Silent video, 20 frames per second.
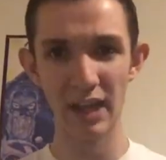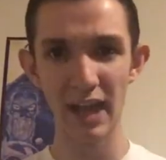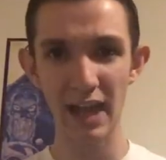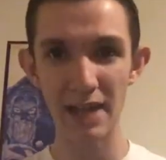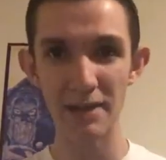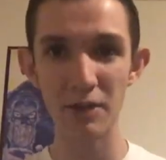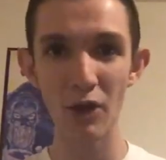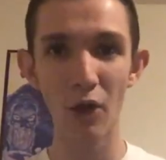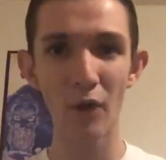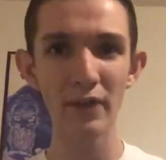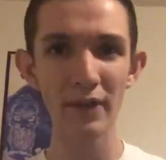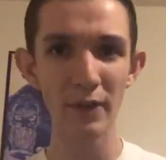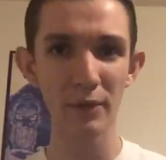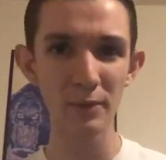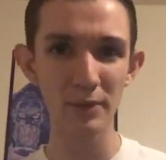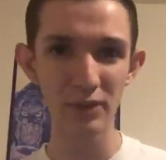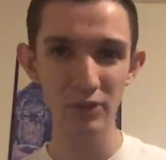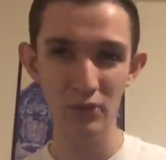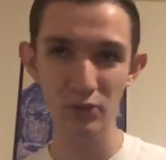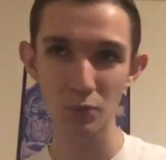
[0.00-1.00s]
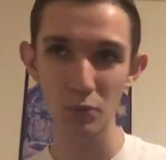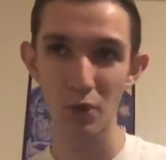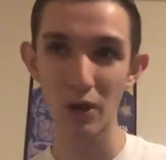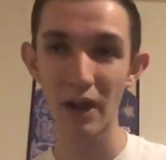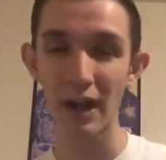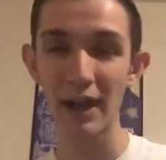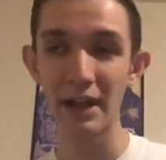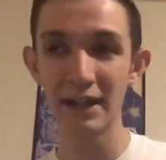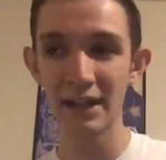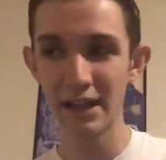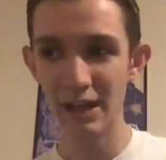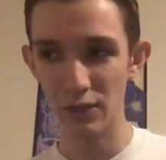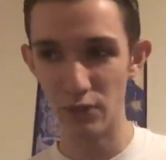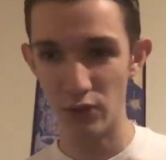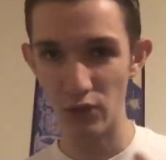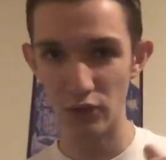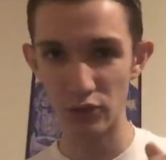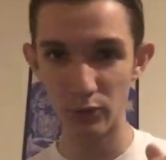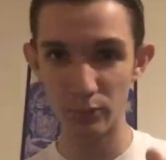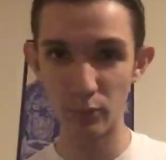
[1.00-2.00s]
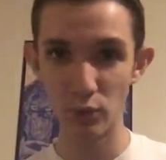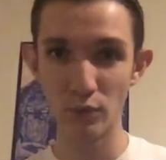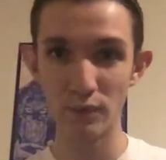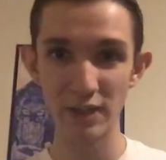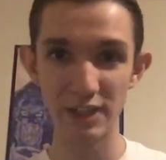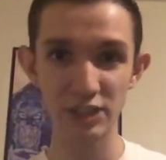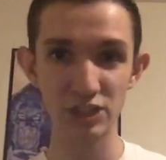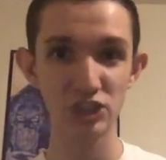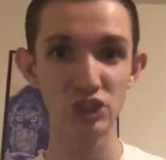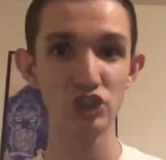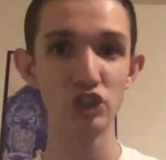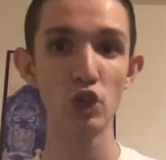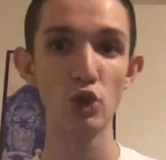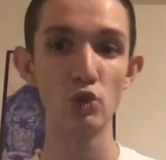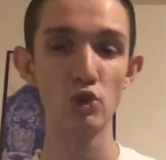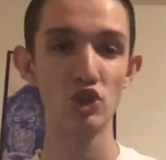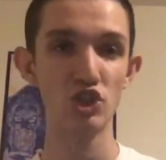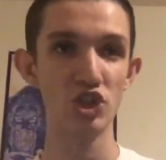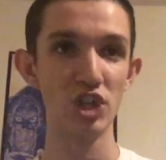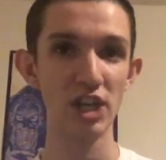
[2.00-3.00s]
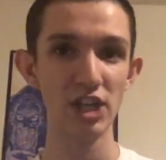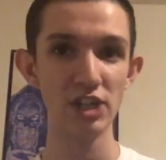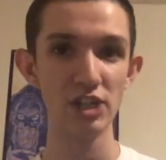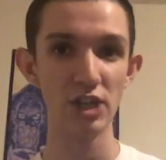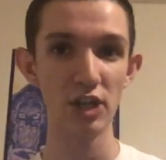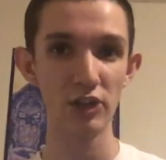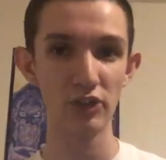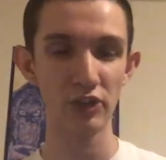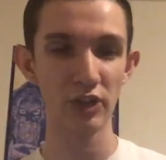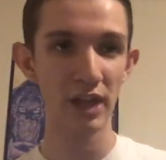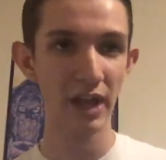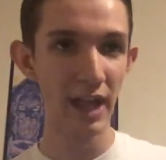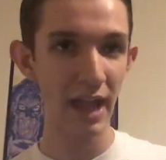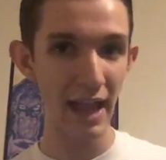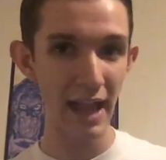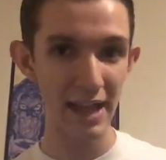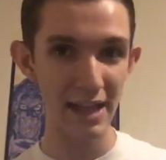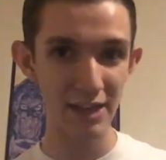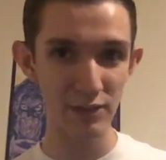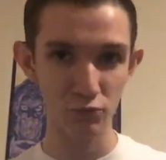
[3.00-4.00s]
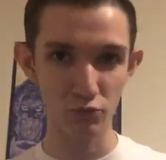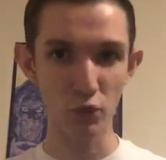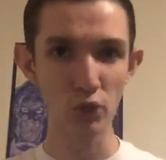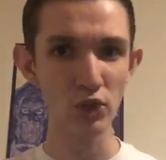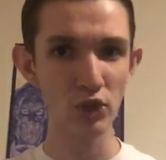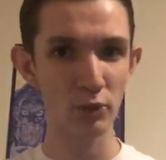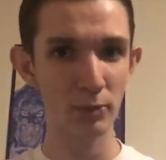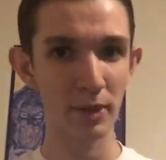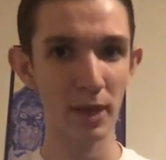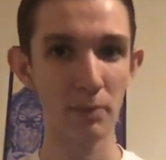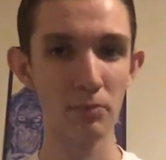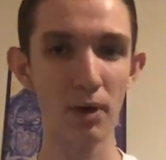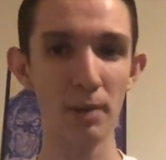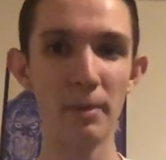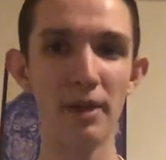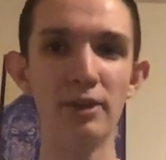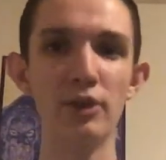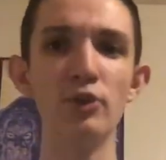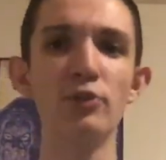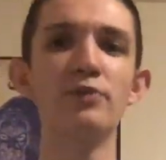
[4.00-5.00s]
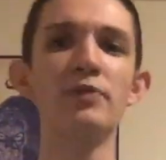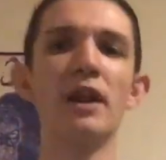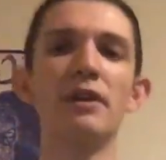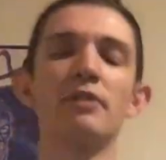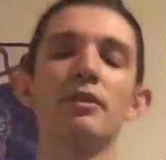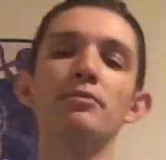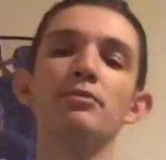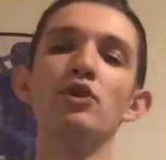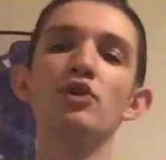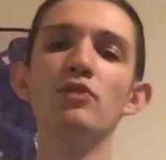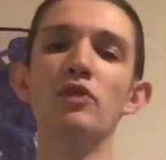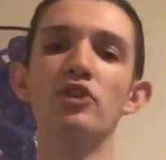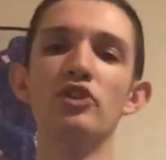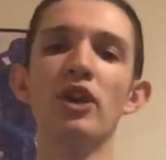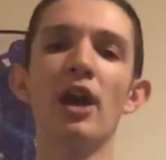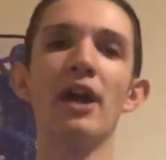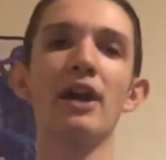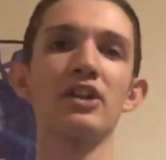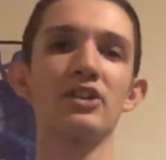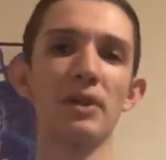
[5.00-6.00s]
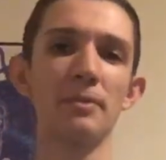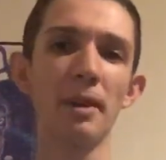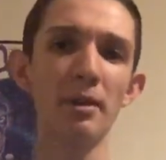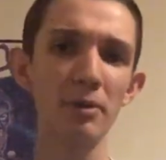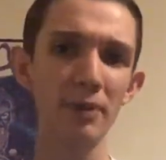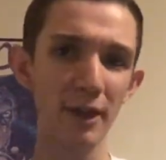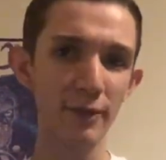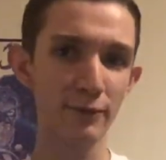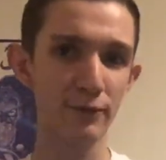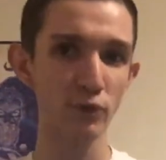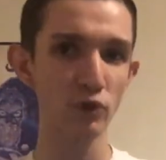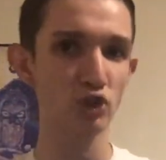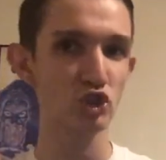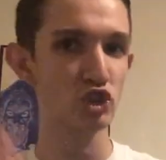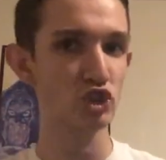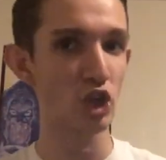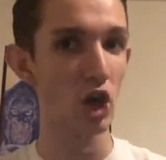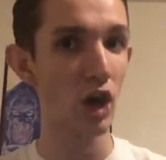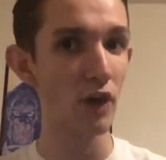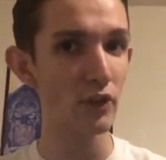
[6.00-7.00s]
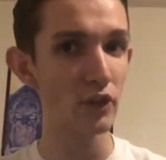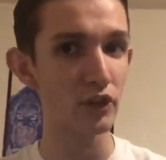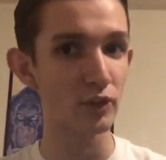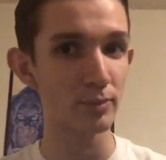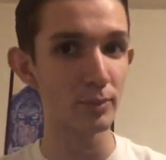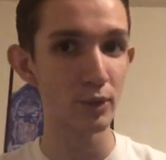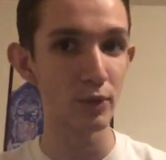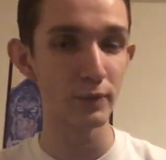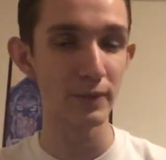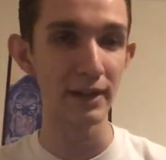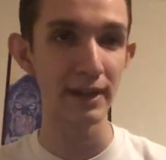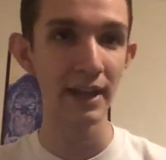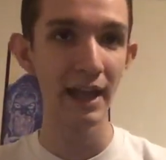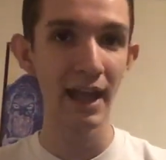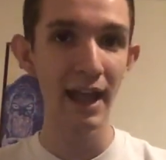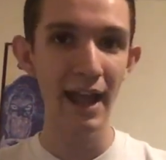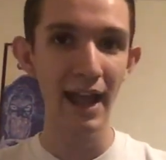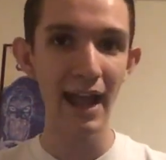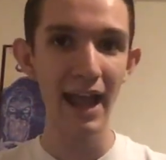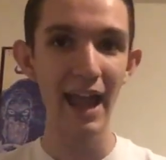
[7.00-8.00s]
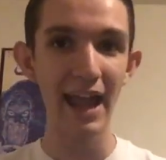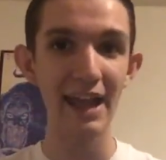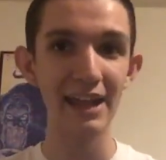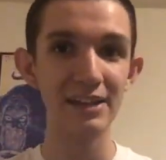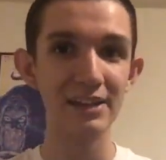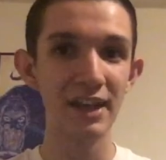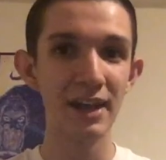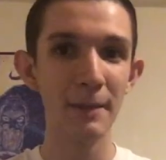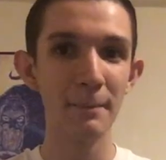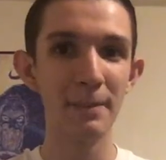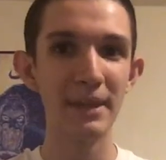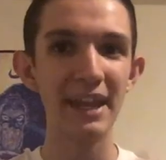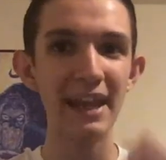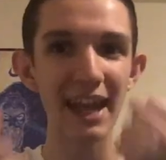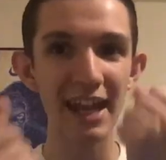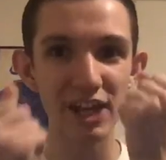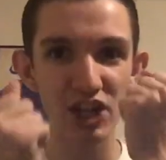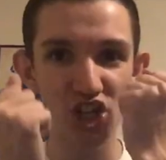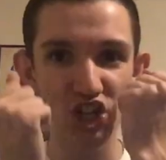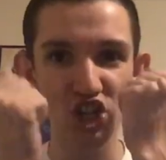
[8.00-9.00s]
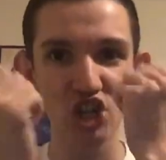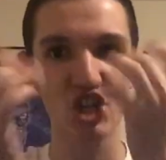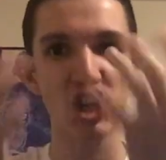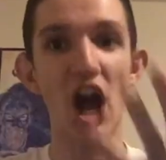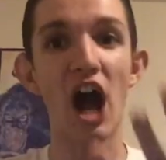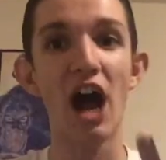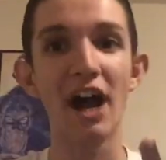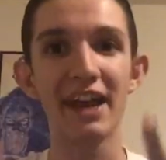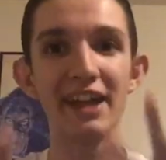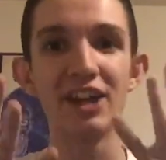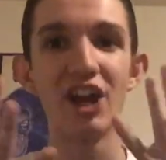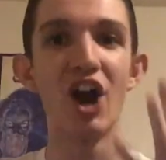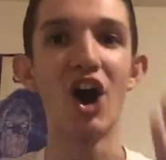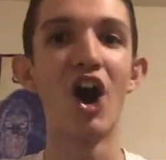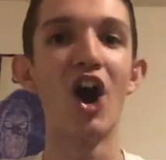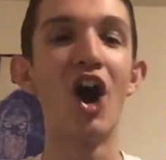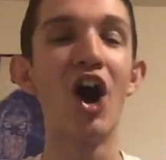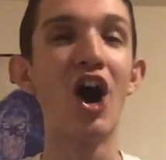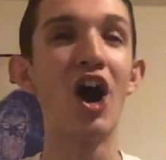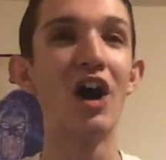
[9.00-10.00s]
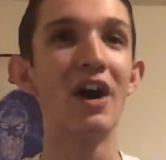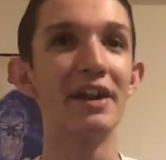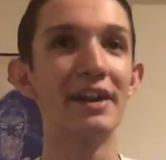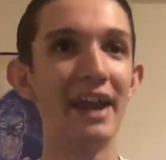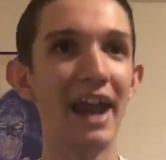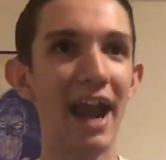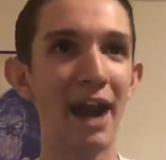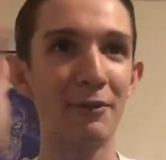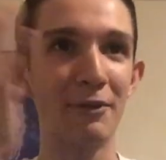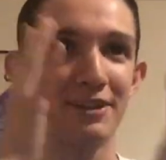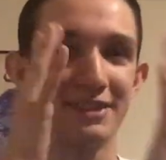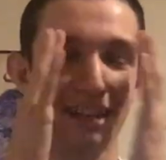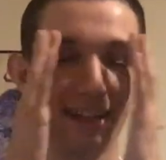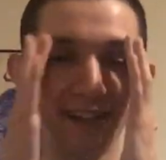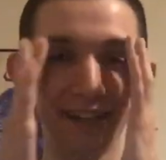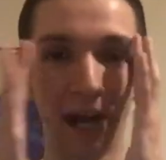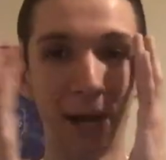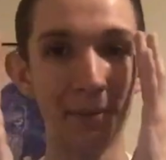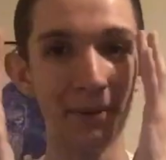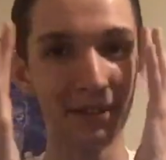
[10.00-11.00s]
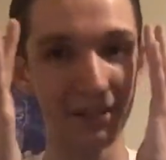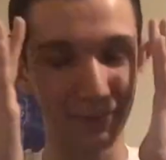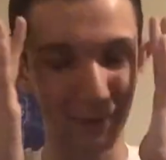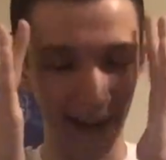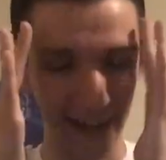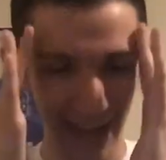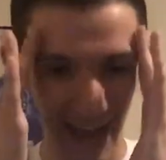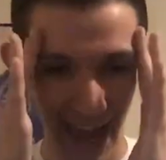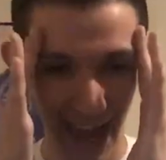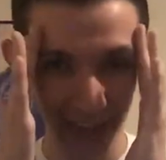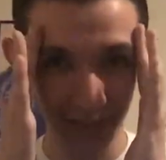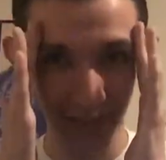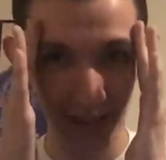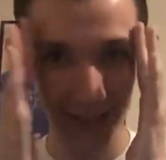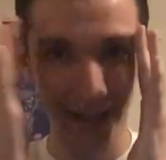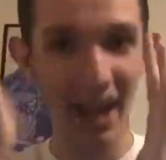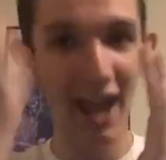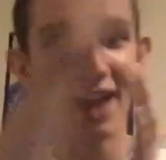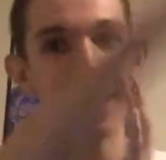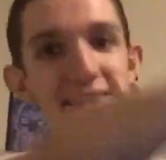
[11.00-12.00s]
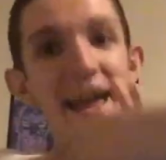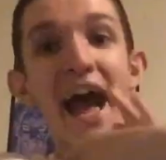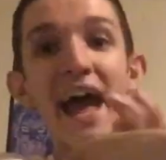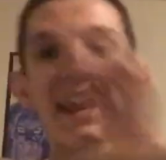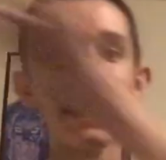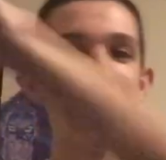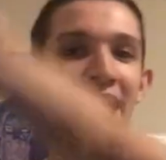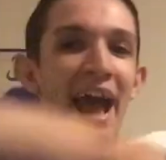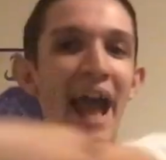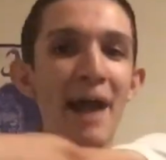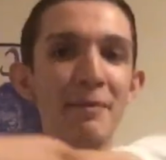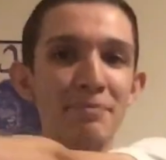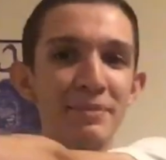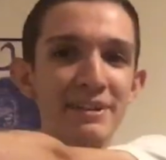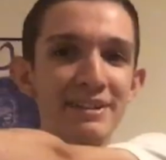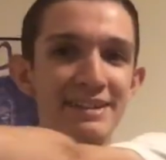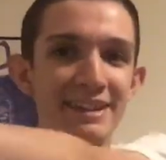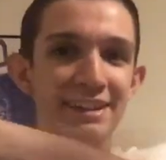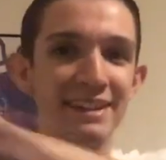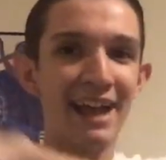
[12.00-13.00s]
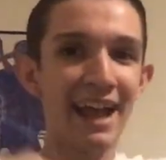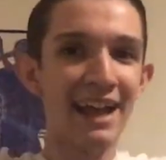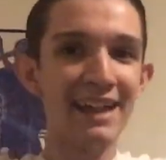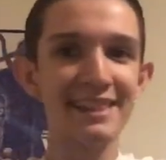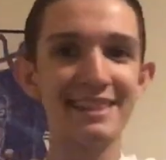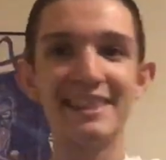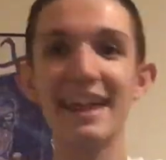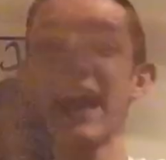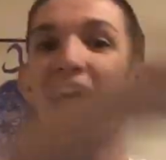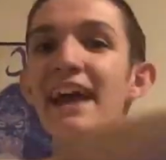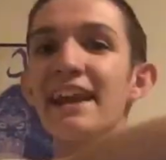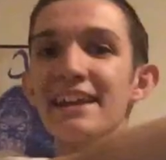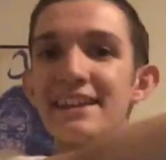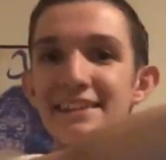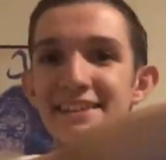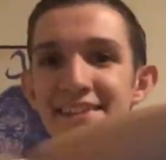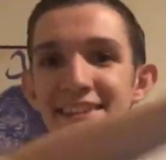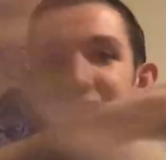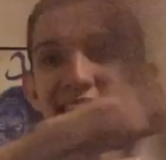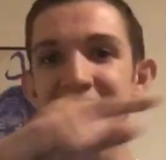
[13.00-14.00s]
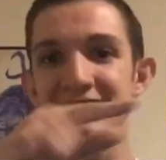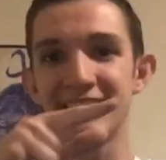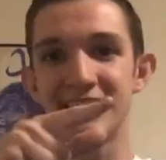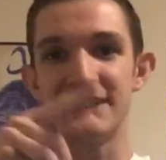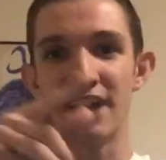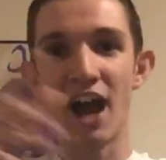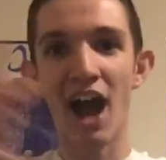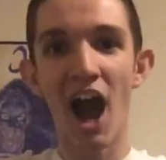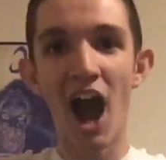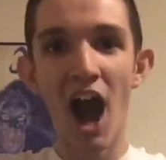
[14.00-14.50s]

and all the other reasons why this movie is so genius. And it really has become one of my new favorite movies. Because I remember when I first saw this movie, and being in shock and awe and everything coming to my head, like, that happened and that and this and